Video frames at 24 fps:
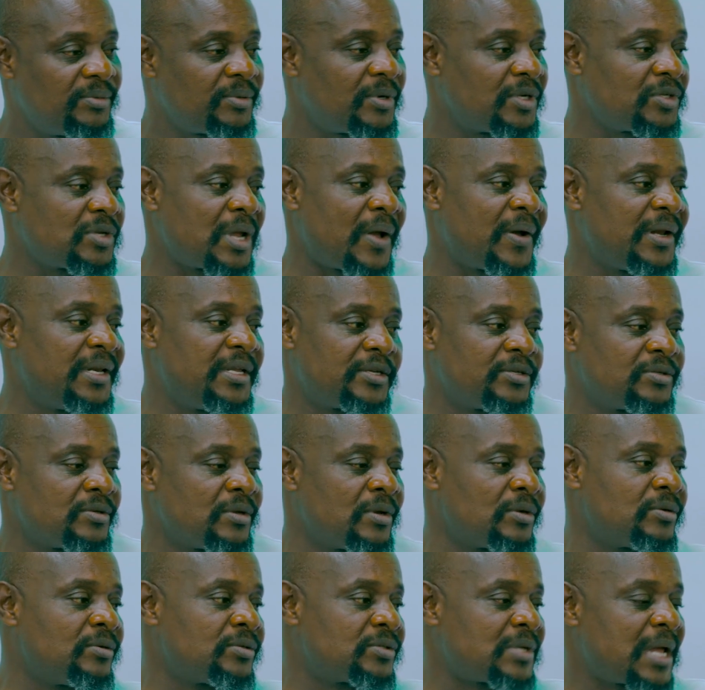because our league is
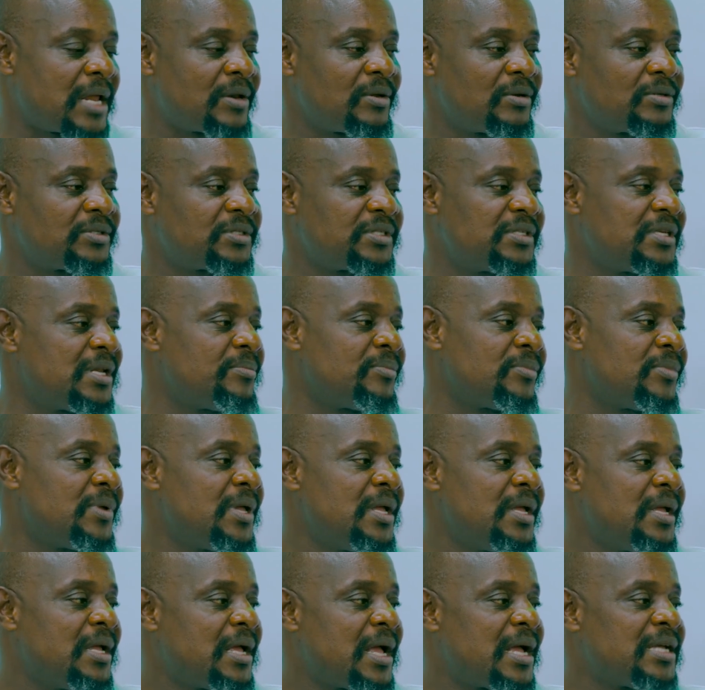not good, so I don't see them
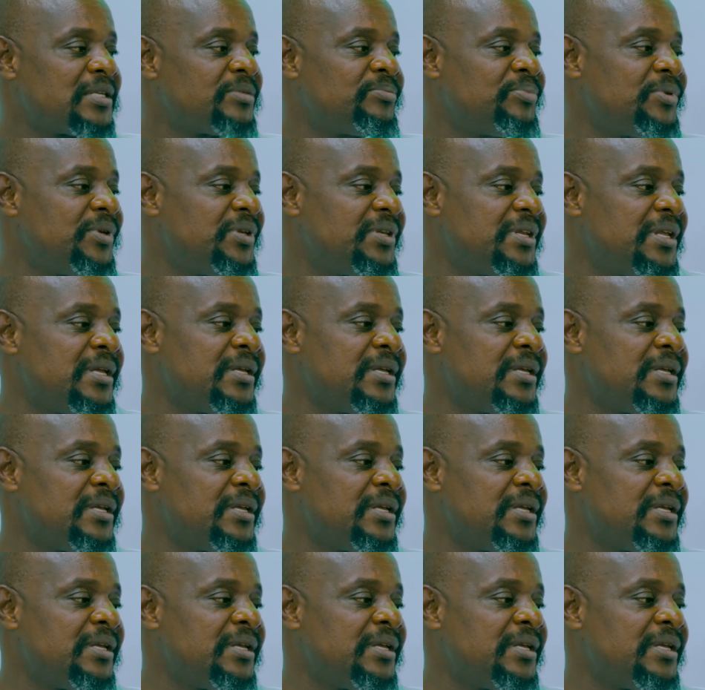as being